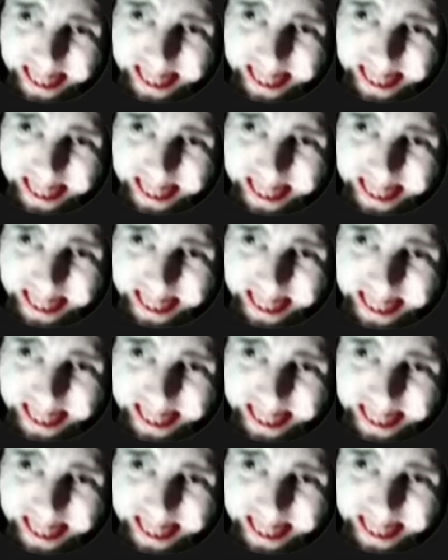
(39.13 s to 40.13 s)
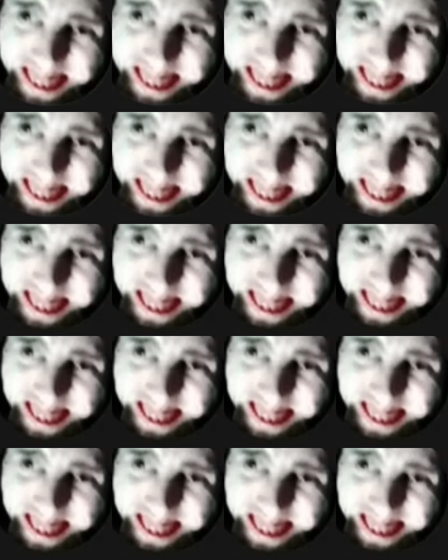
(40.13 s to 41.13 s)

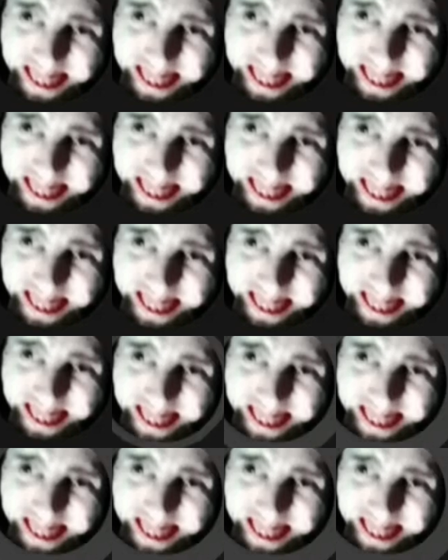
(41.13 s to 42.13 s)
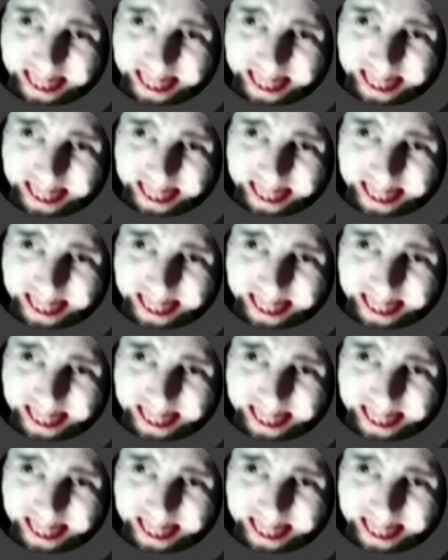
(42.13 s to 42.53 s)
(silent)